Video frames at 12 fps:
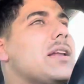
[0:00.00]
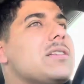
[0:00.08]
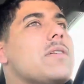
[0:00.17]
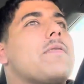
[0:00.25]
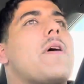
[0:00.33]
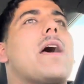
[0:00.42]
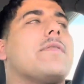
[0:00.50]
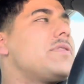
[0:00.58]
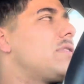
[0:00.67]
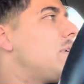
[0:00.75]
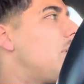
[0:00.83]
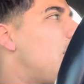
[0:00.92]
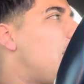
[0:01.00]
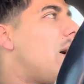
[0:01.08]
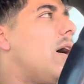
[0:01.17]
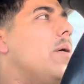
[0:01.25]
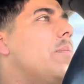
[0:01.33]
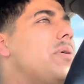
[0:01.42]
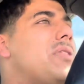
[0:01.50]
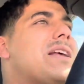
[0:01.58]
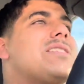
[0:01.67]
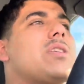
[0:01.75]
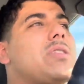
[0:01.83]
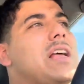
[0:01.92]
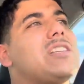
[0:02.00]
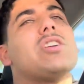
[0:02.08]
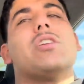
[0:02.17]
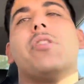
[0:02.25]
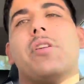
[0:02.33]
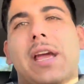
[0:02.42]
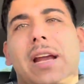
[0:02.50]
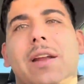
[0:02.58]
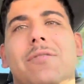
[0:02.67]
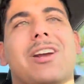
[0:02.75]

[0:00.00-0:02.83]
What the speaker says: into fives. But that's another negative.